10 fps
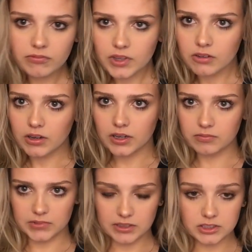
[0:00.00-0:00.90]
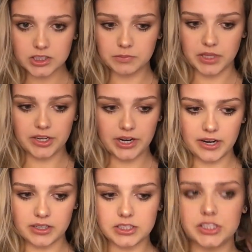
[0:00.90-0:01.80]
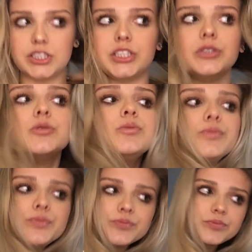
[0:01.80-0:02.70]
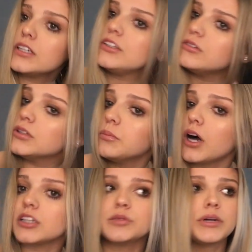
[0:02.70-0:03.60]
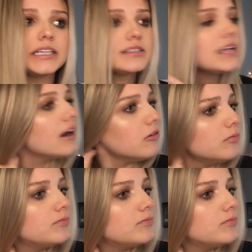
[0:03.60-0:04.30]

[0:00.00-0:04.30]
Okay, now just split your hair into 2. I'm gonna do some boxer braids now.